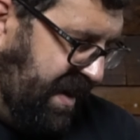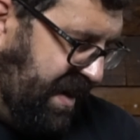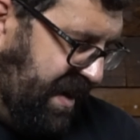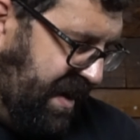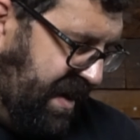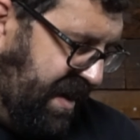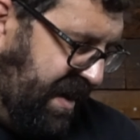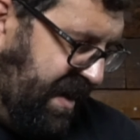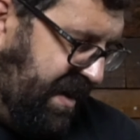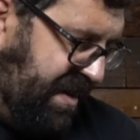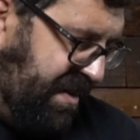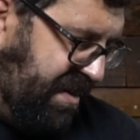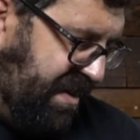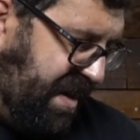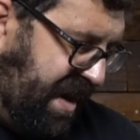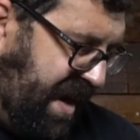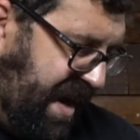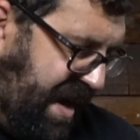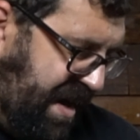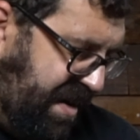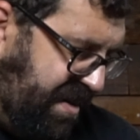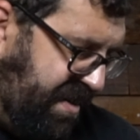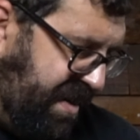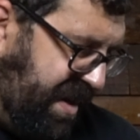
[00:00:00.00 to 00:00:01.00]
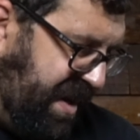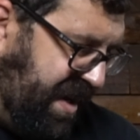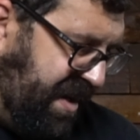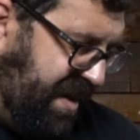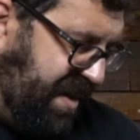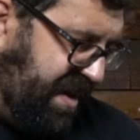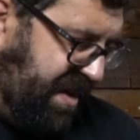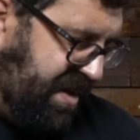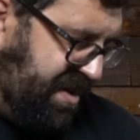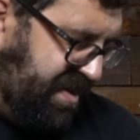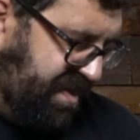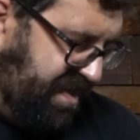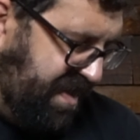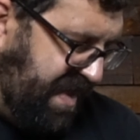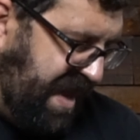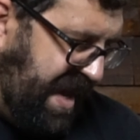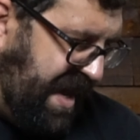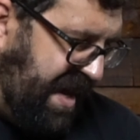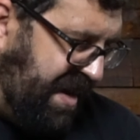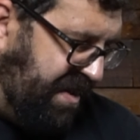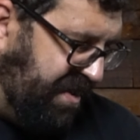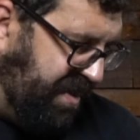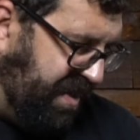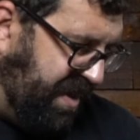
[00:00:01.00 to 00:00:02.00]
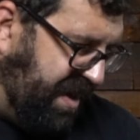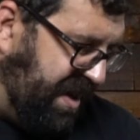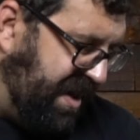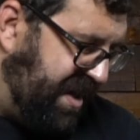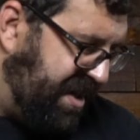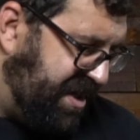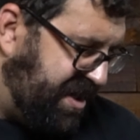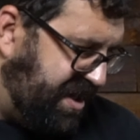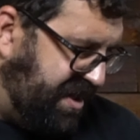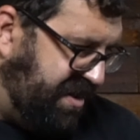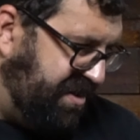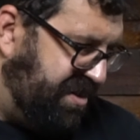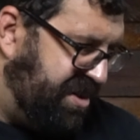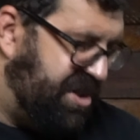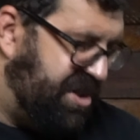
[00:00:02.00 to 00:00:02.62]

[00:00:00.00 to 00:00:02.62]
Another area that you may want to